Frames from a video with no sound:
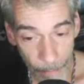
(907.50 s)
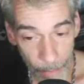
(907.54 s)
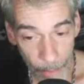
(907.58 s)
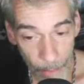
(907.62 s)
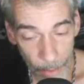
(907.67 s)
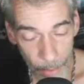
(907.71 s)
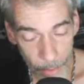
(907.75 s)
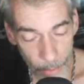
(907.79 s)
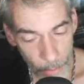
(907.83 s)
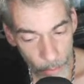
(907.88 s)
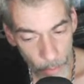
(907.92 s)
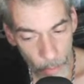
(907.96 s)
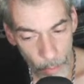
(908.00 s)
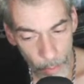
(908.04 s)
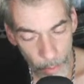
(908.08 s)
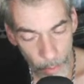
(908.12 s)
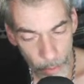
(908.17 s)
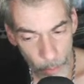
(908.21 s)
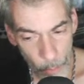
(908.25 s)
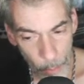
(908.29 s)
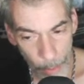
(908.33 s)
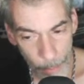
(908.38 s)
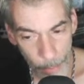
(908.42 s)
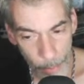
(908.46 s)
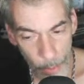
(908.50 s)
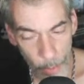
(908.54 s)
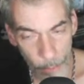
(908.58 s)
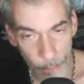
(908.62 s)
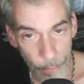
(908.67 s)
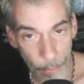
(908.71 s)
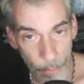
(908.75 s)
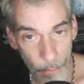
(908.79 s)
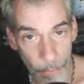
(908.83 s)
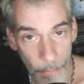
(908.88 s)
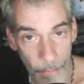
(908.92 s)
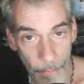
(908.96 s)
It's quite
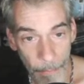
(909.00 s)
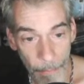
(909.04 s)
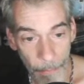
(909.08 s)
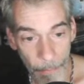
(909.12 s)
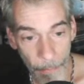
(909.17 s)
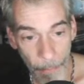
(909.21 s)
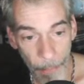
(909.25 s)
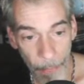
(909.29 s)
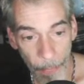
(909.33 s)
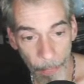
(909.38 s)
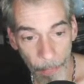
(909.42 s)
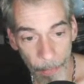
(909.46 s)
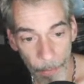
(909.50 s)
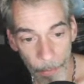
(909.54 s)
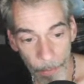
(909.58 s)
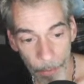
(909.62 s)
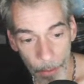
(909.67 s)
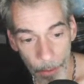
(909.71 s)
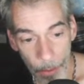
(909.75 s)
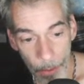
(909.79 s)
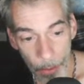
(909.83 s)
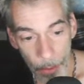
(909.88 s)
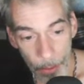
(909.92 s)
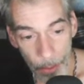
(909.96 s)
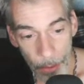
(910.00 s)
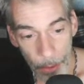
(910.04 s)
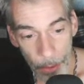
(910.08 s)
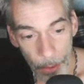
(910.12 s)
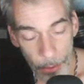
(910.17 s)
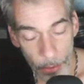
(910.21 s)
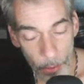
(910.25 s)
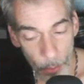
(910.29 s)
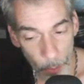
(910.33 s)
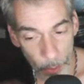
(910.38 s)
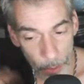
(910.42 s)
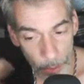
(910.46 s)
beautiful.
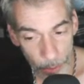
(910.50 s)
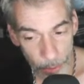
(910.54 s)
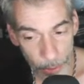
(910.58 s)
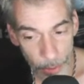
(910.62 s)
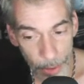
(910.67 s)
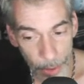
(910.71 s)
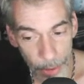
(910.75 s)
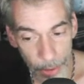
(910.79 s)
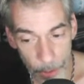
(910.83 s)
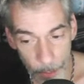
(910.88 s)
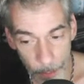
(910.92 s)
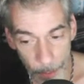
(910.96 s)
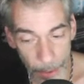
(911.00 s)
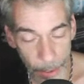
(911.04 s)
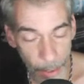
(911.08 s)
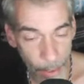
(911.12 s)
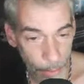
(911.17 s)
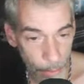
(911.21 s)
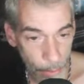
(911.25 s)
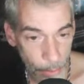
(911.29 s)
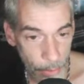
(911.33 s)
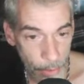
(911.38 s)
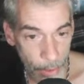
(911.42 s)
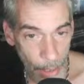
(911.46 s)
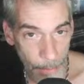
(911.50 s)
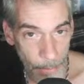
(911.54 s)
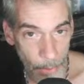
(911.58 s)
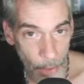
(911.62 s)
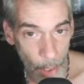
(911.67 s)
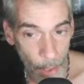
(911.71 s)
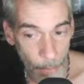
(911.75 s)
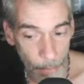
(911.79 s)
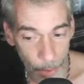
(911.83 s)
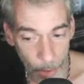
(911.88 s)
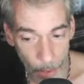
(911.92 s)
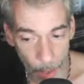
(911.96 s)
And so we're listening and speaking at the same
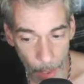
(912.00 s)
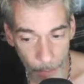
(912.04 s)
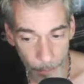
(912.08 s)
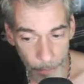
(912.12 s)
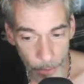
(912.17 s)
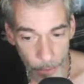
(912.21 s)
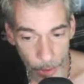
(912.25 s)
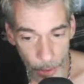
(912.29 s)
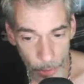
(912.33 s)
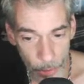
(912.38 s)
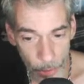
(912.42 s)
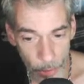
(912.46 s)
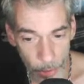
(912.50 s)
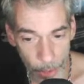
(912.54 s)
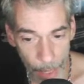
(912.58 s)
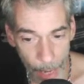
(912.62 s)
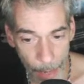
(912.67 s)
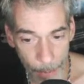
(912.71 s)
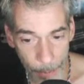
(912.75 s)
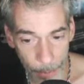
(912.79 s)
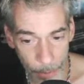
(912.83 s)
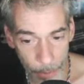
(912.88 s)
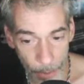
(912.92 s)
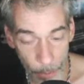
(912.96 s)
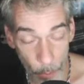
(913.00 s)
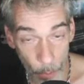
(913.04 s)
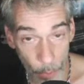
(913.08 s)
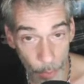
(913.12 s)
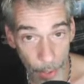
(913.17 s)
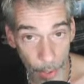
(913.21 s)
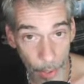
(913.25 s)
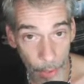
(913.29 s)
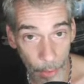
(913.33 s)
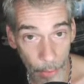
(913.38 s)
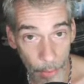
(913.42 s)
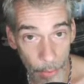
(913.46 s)
time. The conversation's happened and we're
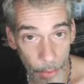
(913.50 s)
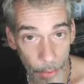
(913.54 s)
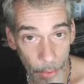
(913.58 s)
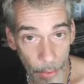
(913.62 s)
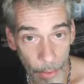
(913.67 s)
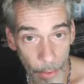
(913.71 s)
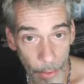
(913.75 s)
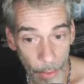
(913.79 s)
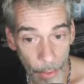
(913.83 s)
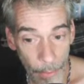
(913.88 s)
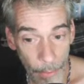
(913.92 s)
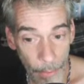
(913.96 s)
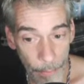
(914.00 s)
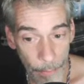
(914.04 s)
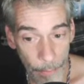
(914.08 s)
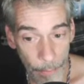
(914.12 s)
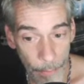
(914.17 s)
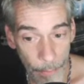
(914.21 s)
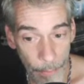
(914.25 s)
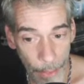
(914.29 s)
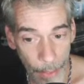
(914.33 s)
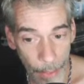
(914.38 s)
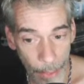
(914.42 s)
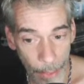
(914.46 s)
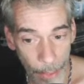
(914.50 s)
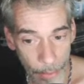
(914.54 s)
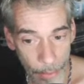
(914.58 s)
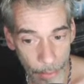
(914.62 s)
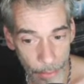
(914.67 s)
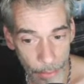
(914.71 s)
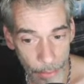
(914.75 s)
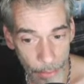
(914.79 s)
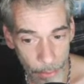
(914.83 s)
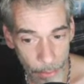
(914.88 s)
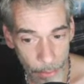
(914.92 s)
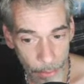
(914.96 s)
there. That's in
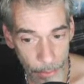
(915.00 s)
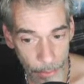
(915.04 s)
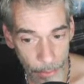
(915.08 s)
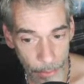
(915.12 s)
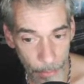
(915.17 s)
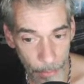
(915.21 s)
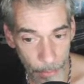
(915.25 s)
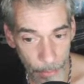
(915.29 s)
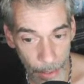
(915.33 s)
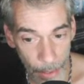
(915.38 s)
the pocket.